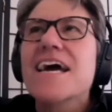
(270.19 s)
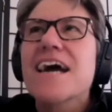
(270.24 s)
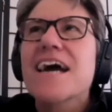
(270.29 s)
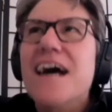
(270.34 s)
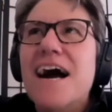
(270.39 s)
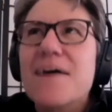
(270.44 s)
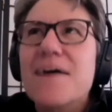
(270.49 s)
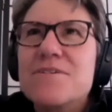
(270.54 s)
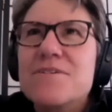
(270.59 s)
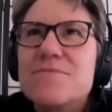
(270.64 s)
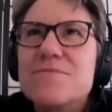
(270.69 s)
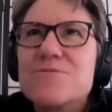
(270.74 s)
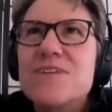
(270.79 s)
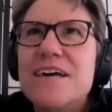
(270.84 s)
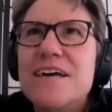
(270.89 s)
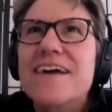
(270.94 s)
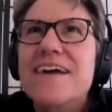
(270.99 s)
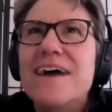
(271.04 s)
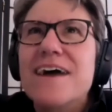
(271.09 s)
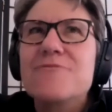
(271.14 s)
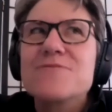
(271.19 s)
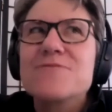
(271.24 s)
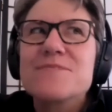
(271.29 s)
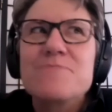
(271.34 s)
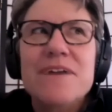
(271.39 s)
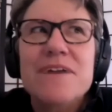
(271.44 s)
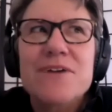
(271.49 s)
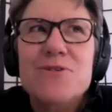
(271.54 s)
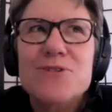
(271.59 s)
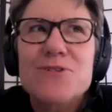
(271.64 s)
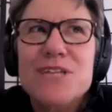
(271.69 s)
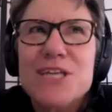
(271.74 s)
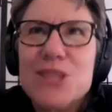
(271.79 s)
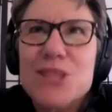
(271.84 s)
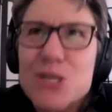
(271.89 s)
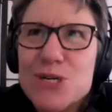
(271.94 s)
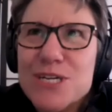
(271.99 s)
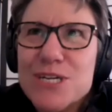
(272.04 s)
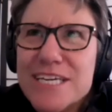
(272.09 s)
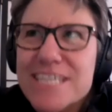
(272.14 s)
It was like I was in my early
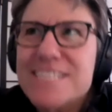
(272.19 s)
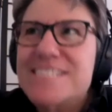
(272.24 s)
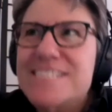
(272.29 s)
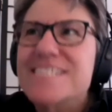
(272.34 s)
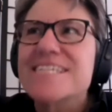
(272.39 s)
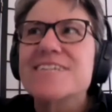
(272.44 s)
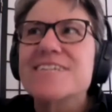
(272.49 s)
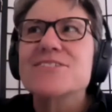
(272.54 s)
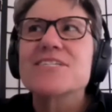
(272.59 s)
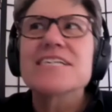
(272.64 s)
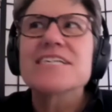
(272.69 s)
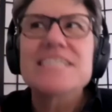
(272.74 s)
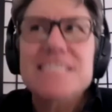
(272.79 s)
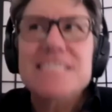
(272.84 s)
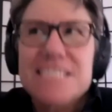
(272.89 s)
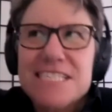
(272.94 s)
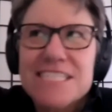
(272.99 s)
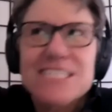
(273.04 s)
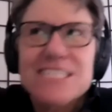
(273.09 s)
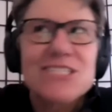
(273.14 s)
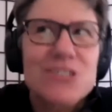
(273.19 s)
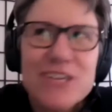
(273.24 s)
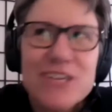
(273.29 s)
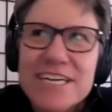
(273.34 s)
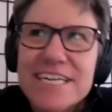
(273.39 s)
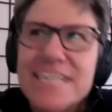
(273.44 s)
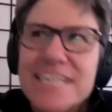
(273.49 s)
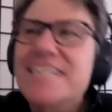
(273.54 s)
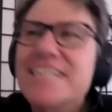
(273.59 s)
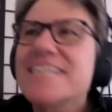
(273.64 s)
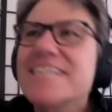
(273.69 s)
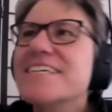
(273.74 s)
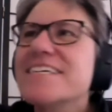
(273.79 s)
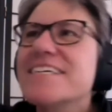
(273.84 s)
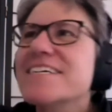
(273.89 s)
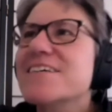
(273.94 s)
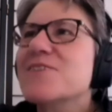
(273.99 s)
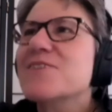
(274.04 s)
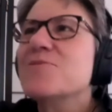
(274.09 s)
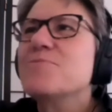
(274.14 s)
30s, and I was like, this is great,
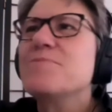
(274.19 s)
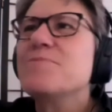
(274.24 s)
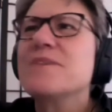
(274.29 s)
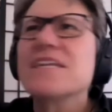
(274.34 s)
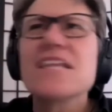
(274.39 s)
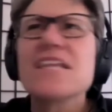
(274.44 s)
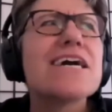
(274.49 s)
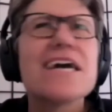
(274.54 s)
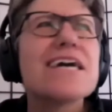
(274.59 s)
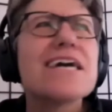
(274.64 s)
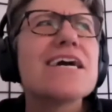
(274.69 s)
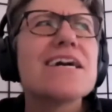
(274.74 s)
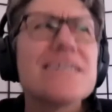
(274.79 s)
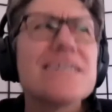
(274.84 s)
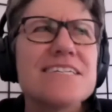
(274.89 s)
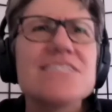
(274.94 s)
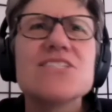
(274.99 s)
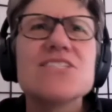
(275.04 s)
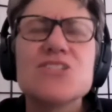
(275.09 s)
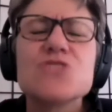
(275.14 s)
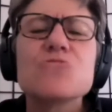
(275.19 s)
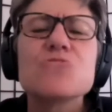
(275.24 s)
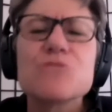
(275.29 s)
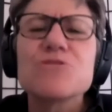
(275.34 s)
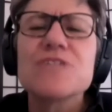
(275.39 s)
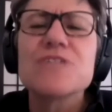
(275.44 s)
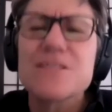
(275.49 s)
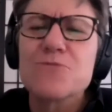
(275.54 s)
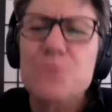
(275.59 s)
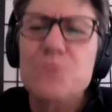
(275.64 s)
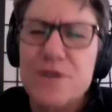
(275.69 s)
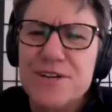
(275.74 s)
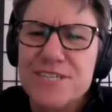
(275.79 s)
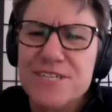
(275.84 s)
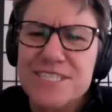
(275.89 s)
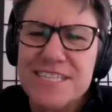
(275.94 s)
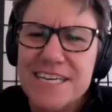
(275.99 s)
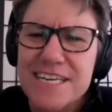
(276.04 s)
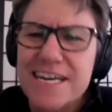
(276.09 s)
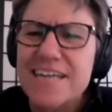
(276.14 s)
but like truly the weirdest
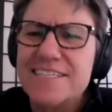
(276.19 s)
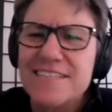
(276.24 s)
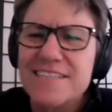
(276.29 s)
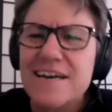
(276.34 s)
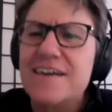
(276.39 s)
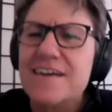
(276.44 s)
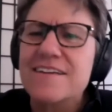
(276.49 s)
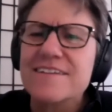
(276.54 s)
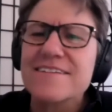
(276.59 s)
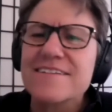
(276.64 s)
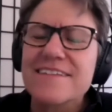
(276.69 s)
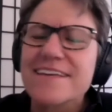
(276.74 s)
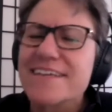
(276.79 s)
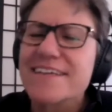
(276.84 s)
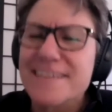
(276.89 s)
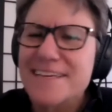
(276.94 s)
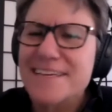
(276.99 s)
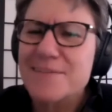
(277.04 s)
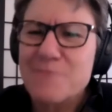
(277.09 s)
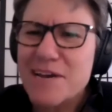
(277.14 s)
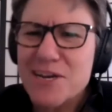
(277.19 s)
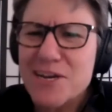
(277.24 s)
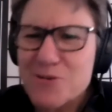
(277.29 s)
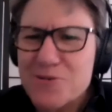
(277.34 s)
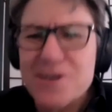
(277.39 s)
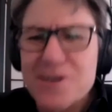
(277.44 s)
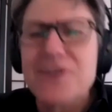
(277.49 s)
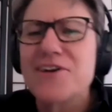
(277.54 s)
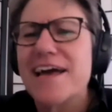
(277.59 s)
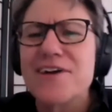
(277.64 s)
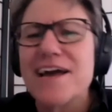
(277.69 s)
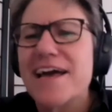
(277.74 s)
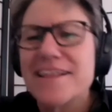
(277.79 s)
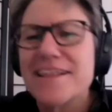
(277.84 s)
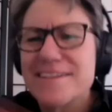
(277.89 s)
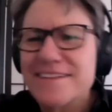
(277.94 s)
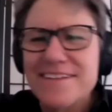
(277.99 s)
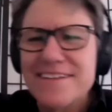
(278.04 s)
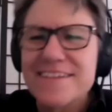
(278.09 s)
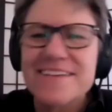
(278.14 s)
thing I'd done in my career at,
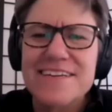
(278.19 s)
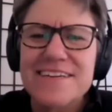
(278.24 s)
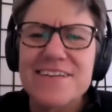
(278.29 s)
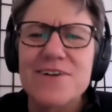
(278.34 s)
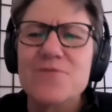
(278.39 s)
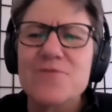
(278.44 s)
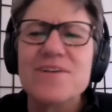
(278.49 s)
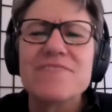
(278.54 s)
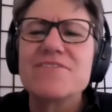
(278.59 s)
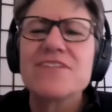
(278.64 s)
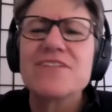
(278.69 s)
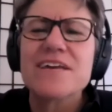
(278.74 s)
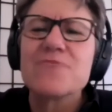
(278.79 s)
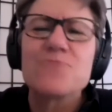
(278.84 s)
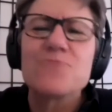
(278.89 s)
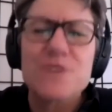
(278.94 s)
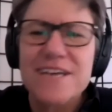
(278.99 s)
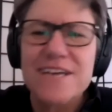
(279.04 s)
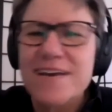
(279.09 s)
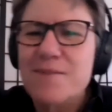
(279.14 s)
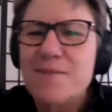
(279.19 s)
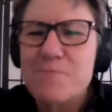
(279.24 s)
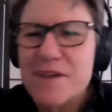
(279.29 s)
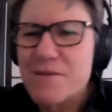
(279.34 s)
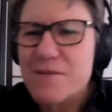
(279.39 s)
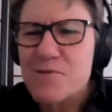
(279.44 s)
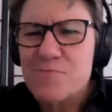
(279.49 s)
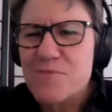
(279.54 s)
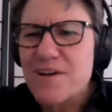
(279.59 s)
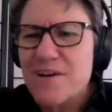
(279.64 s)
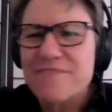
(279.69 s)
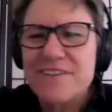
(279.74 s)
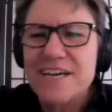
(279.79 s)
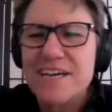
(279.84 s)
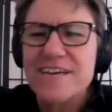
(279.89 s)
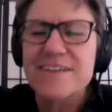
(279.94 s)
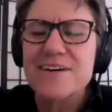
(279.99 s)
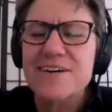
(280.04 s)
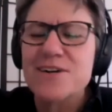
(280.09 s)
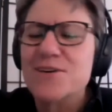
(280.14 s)
even like working on my own Private
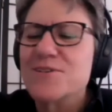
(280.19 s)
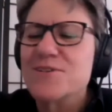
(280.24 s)
Idaho.